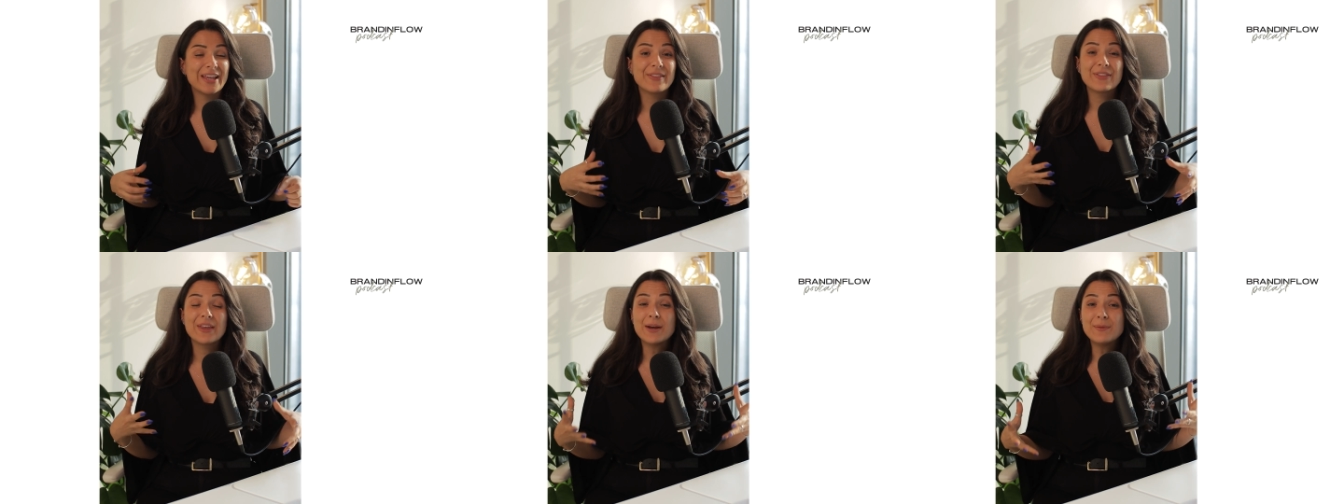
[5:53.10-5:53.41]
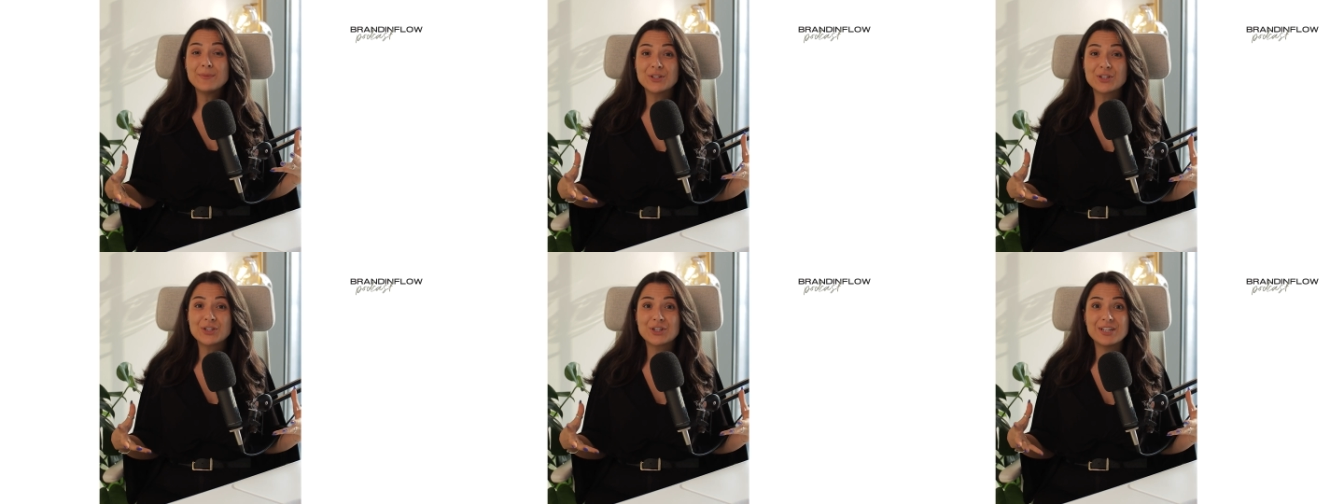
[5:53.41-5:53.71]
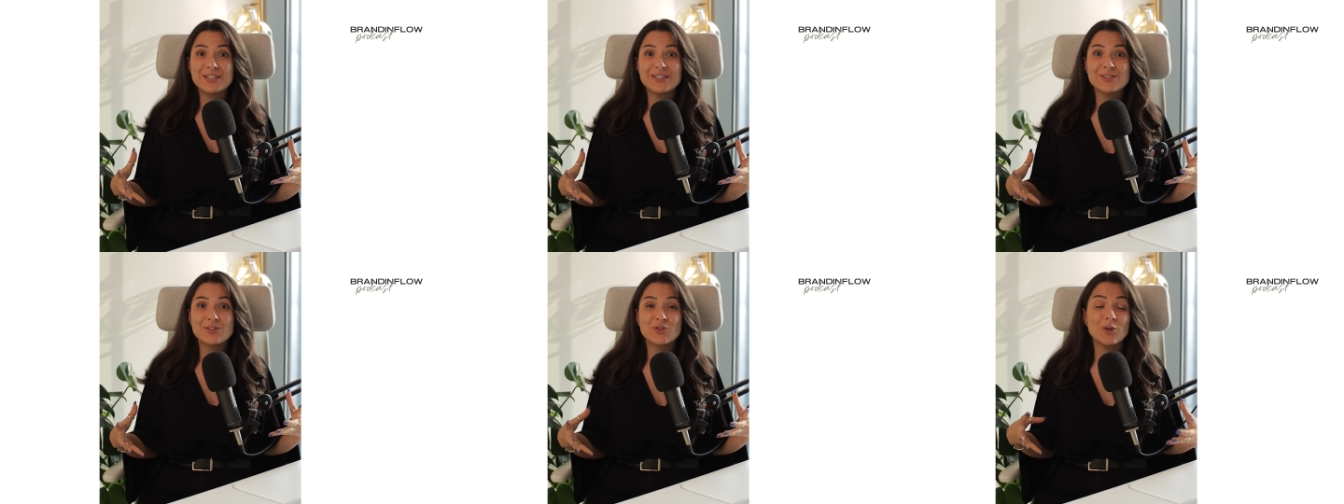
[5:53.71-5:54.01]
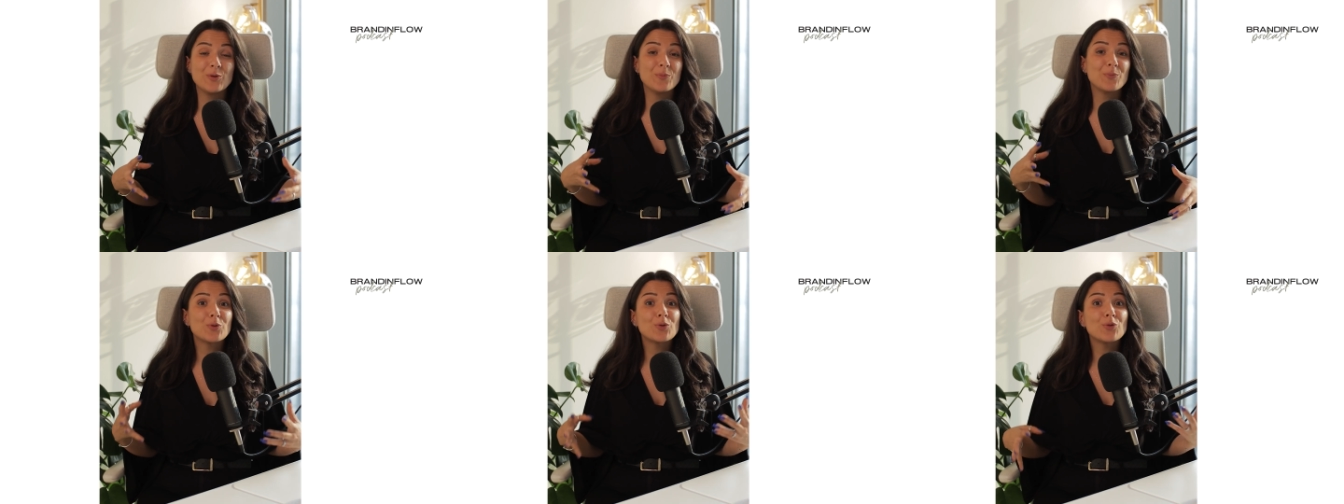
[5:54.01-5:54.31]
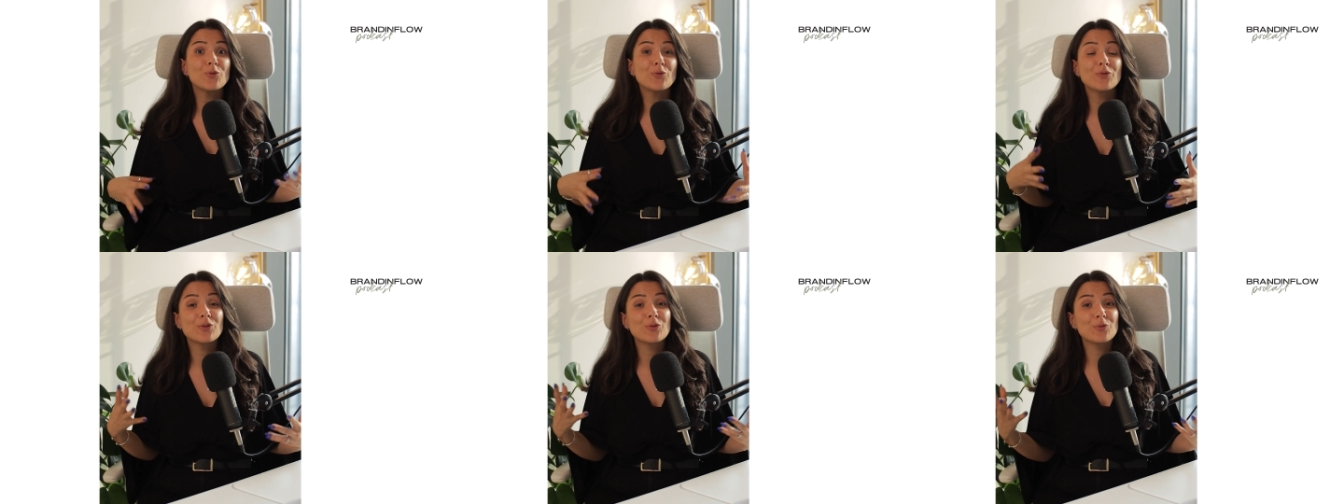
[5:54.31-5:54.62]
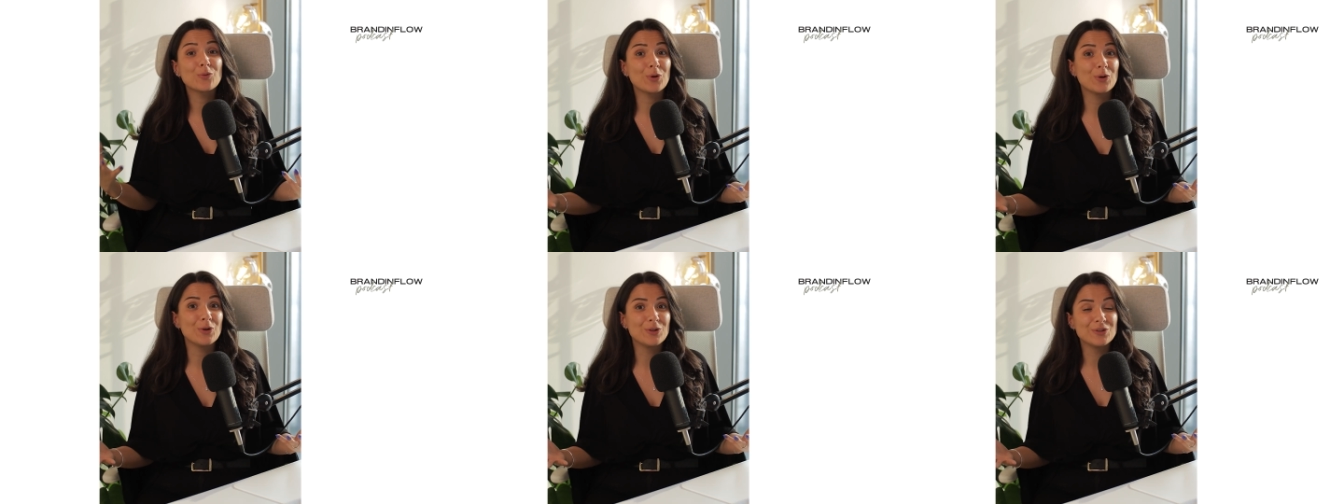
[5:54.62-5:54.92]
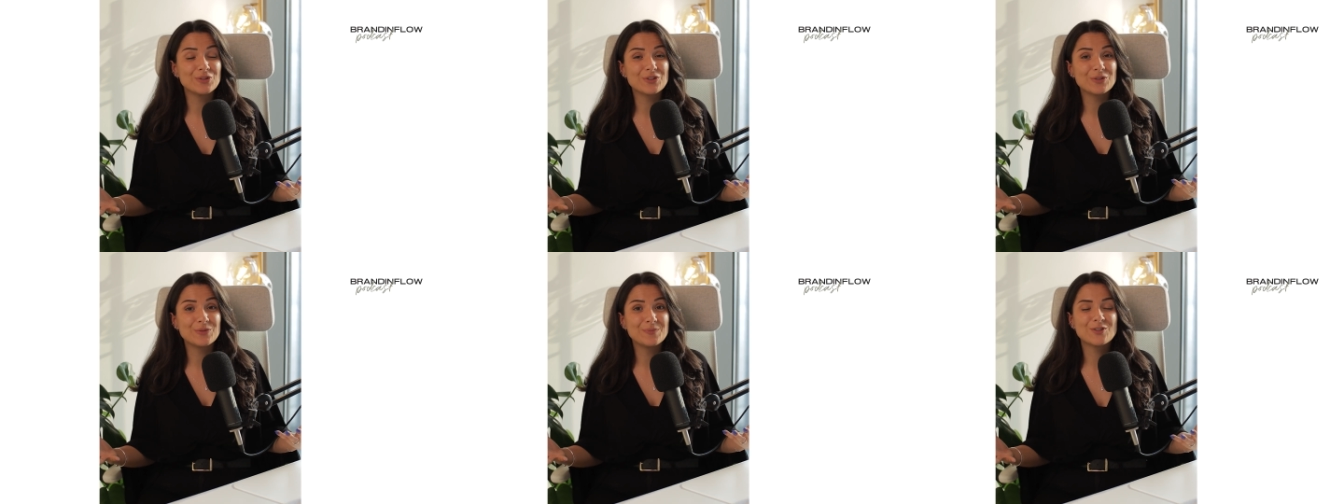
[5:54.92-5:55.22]
Their mission is to improve the
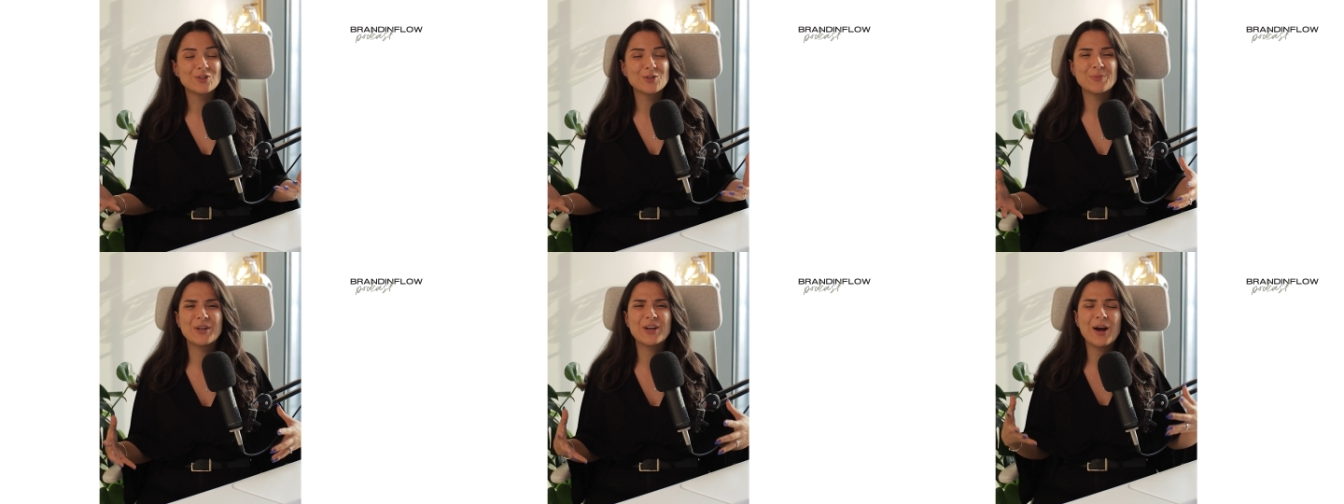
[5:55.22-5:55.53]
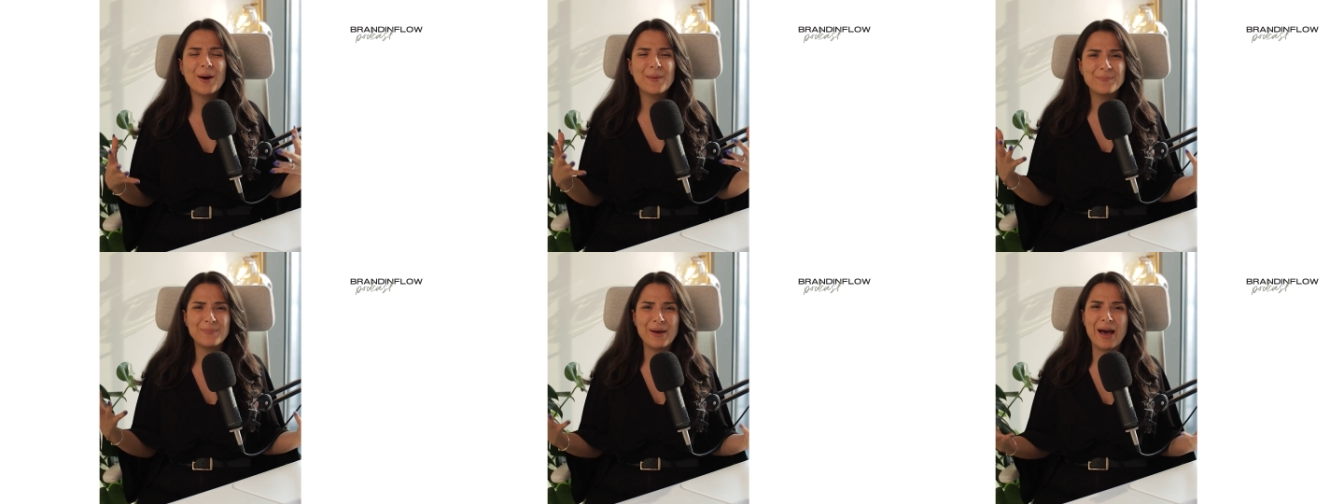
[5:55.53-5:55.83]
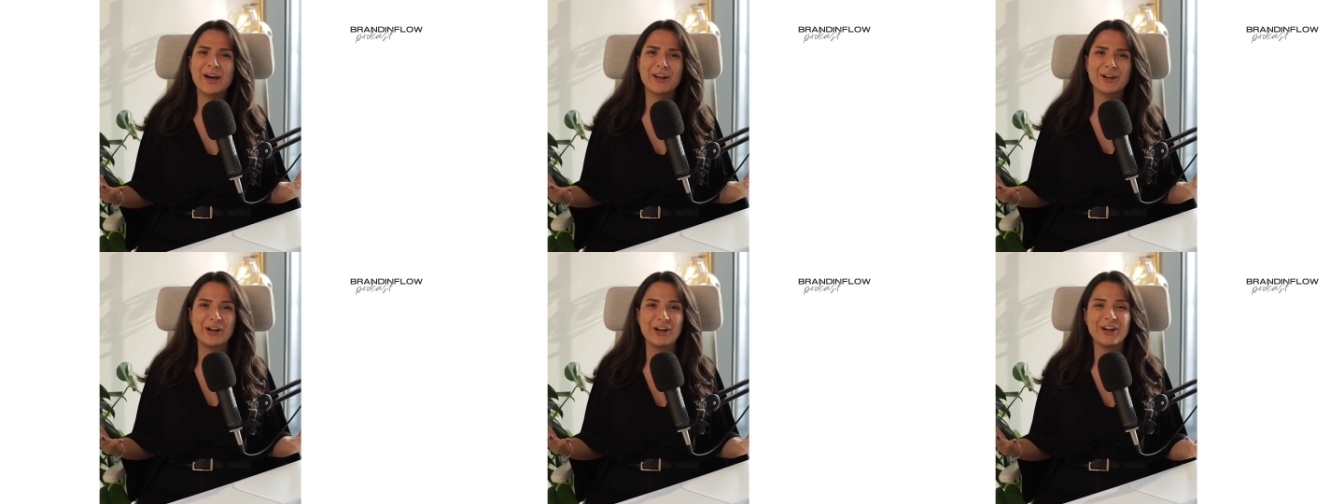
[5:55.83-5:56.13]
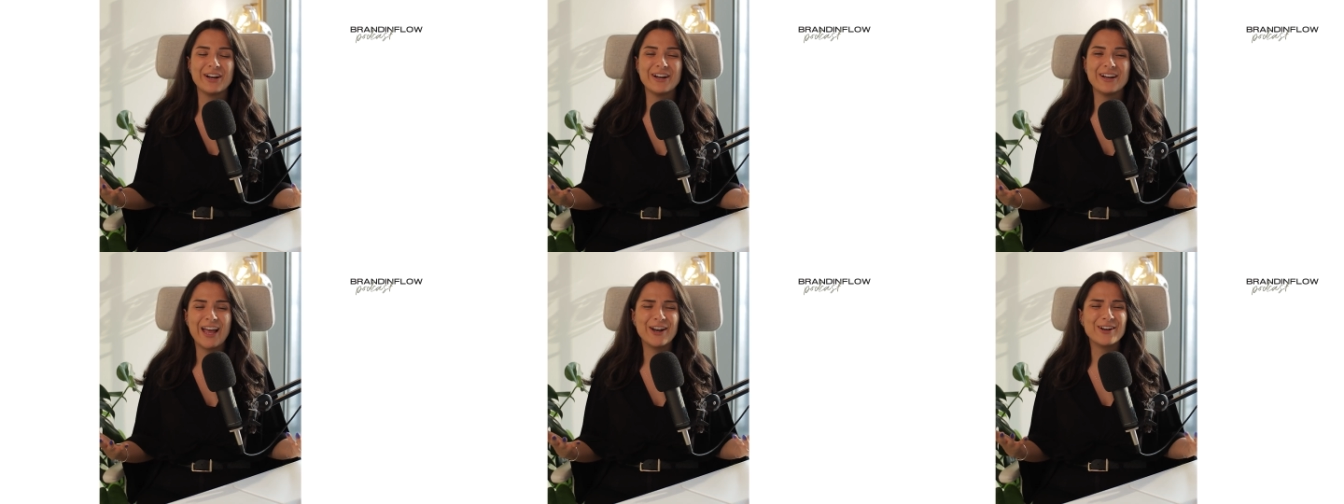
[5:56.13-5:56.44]
world, to become better.